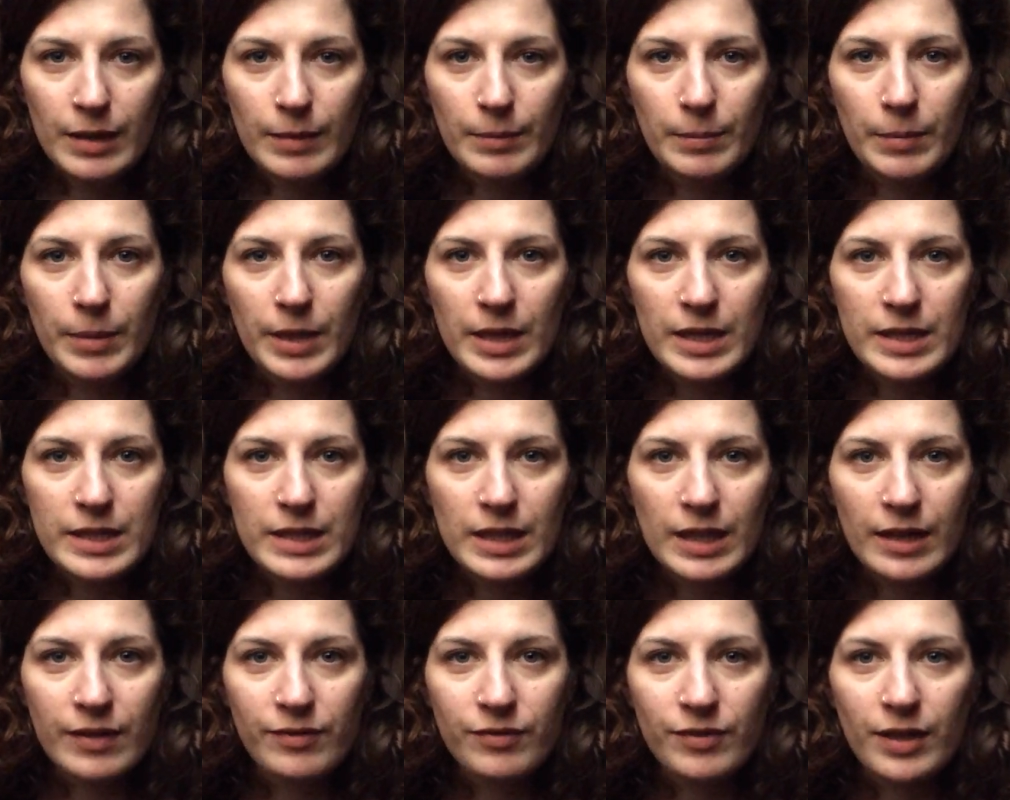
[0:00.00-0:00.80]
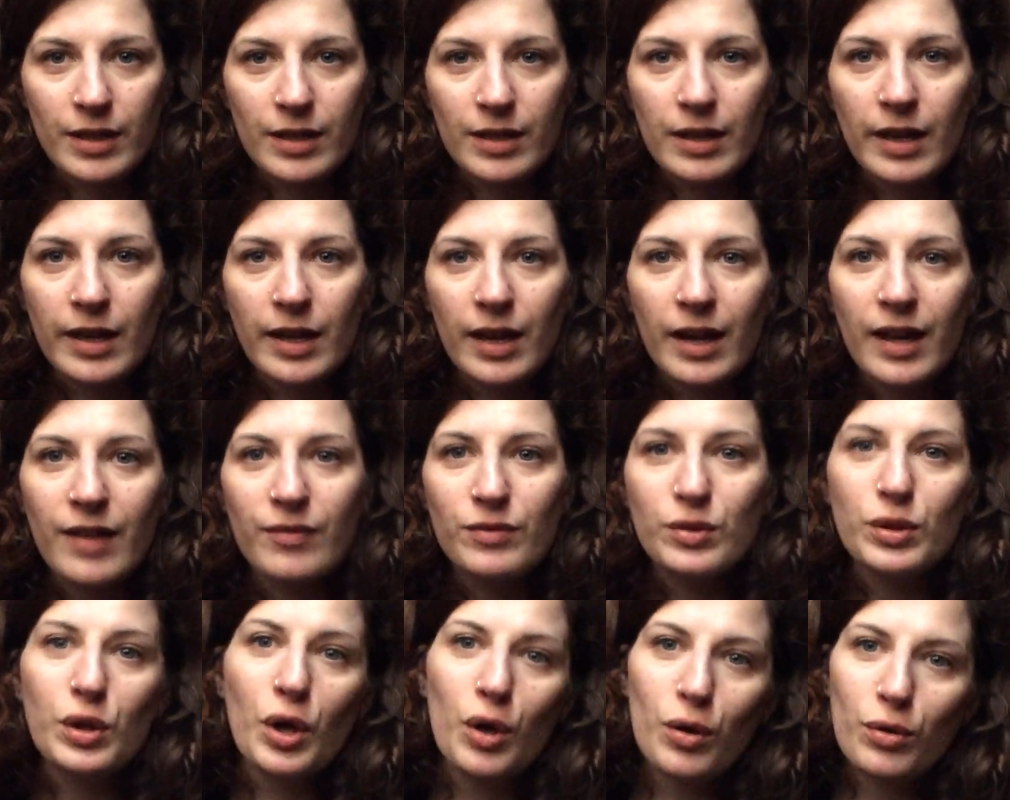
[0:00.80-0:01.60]
But I felt like I have
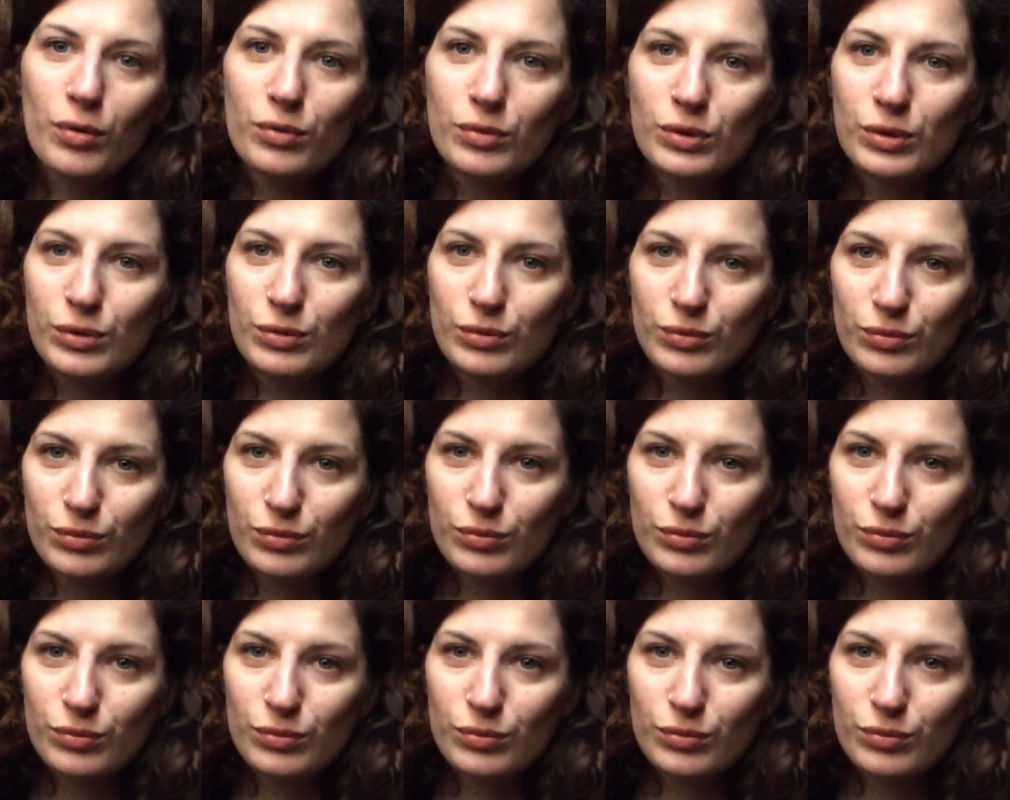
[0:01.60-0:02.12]
to go to,